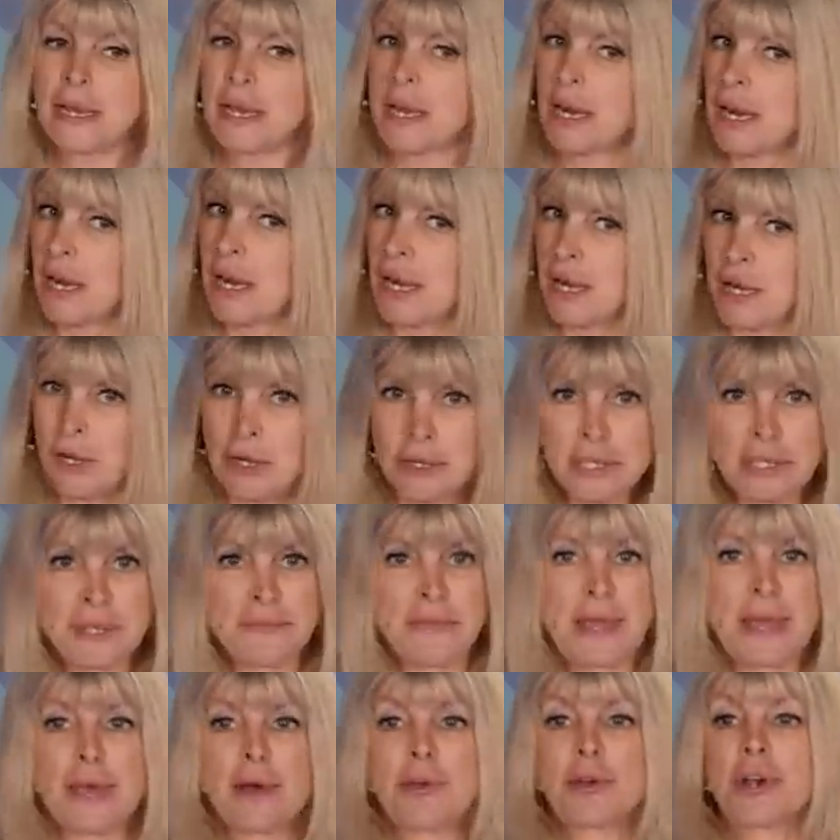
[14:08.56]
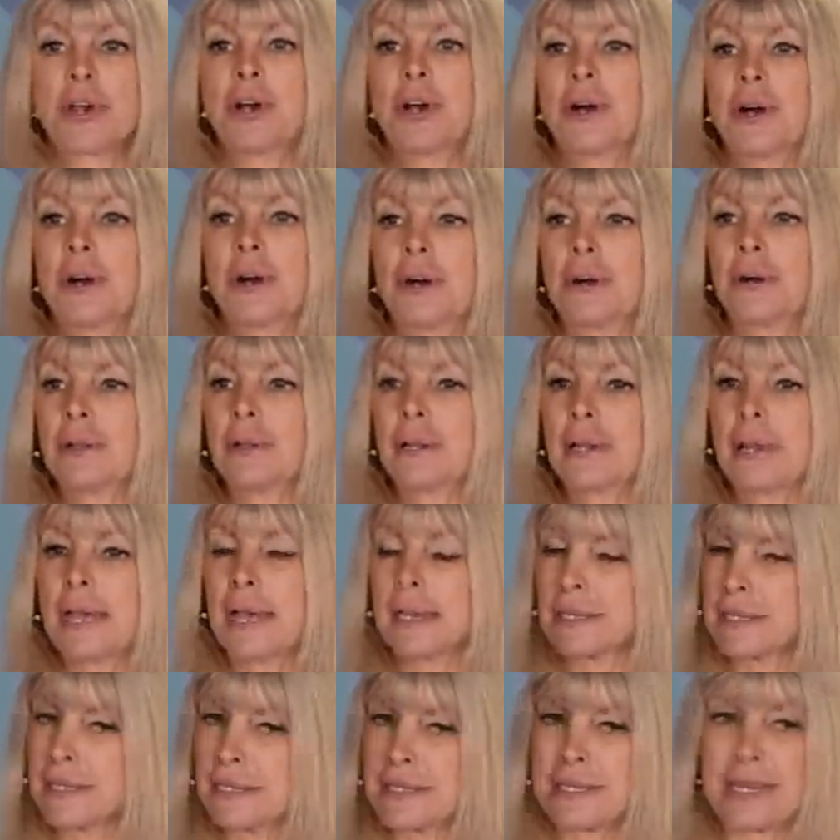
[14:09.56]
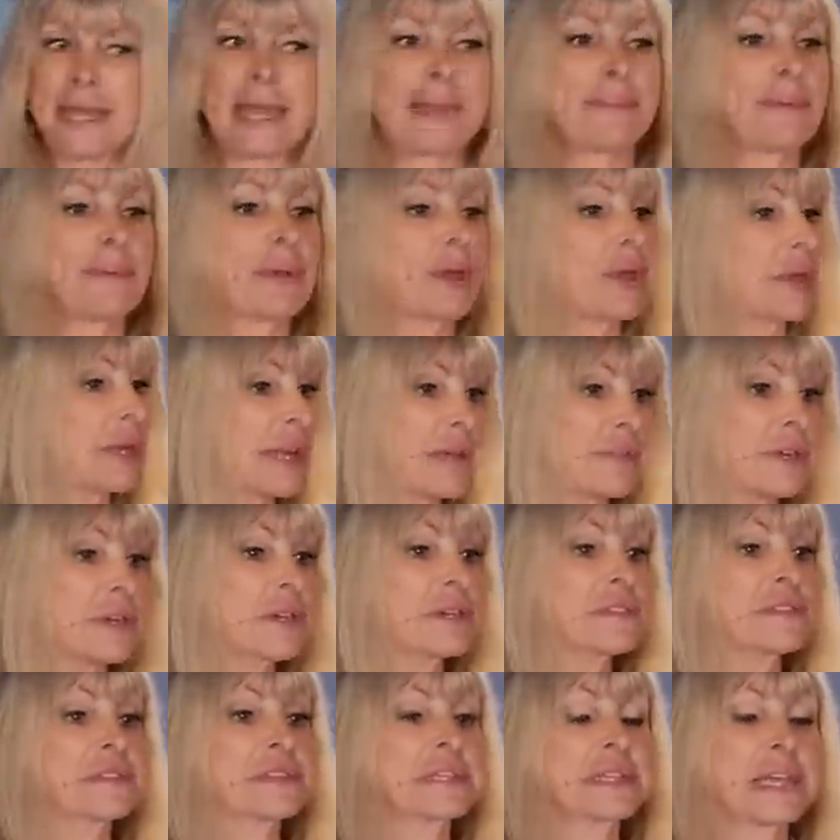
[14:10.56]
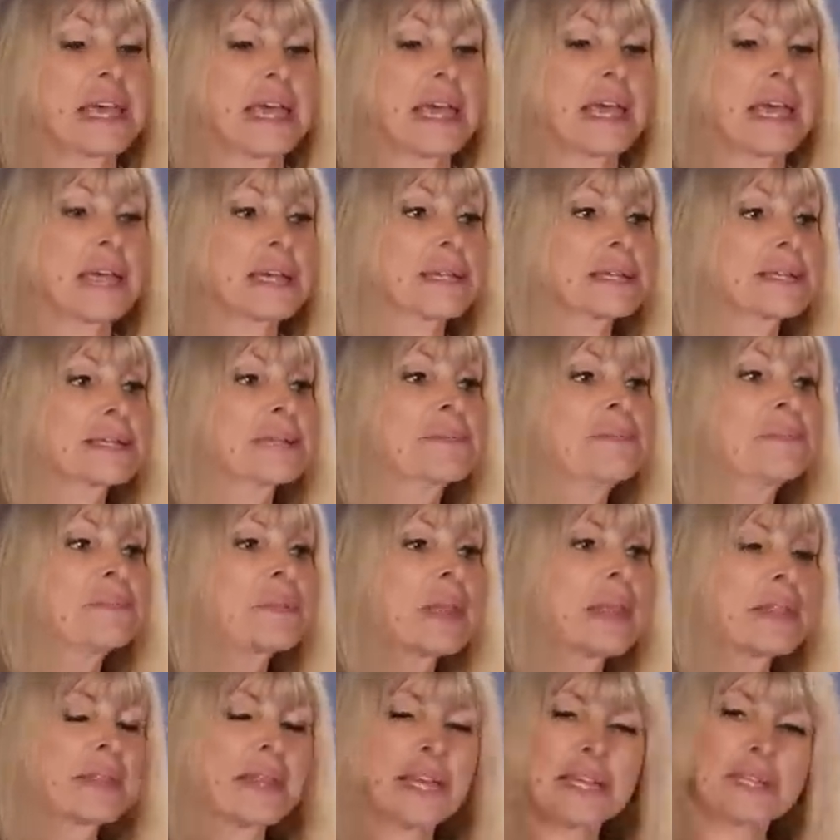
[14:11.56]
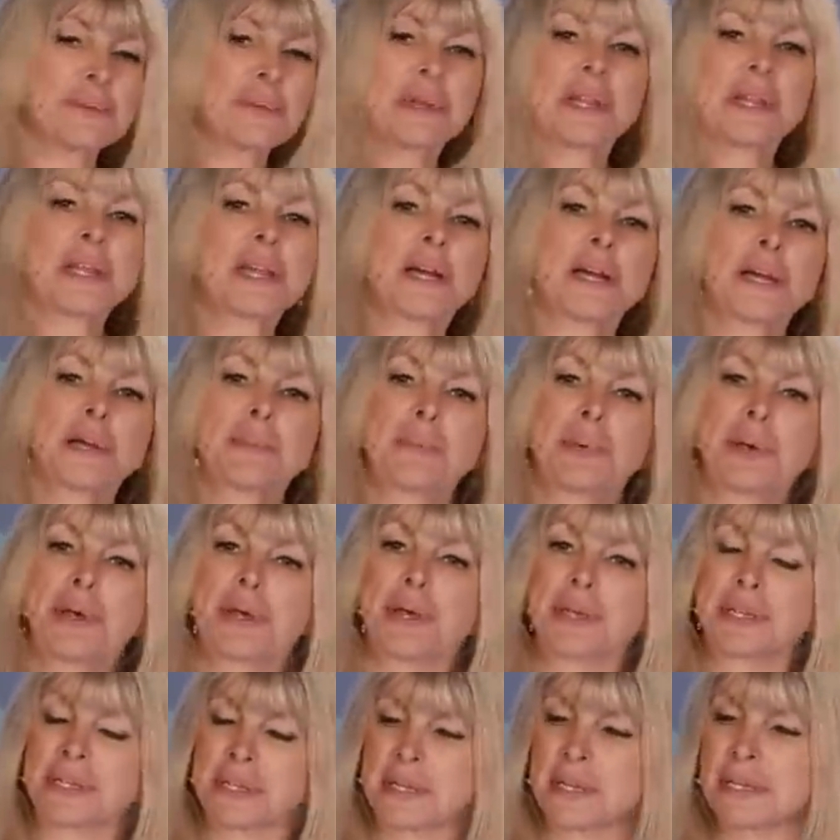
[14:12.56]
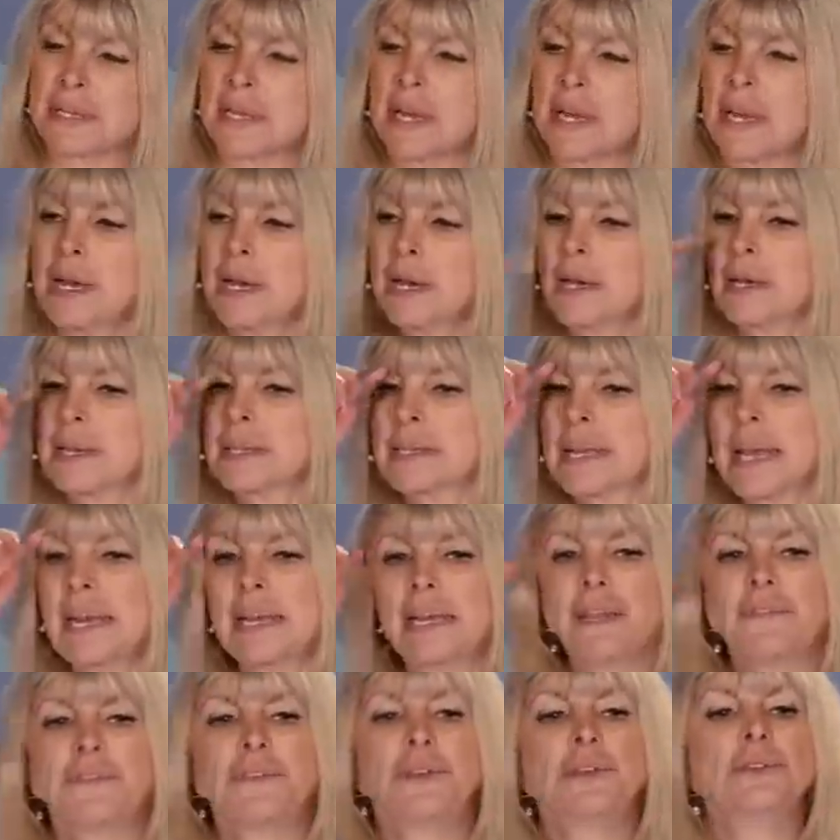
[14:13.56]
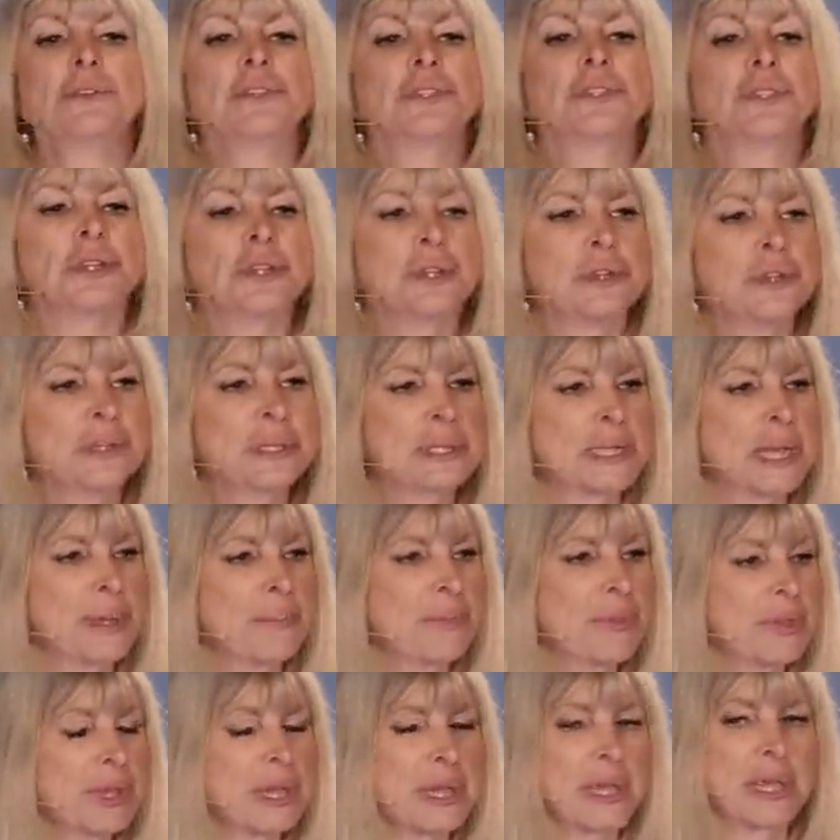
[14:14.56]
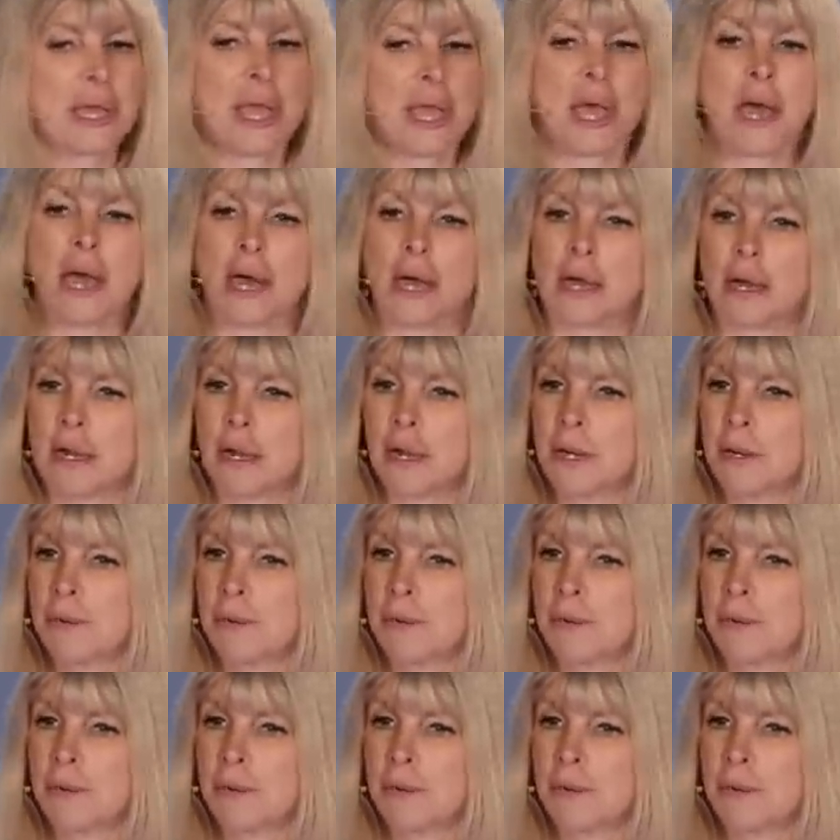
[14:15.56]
a lot of alcohol, and stay up a lot and have a lot of sex. That's what a young person does. And if you do something young,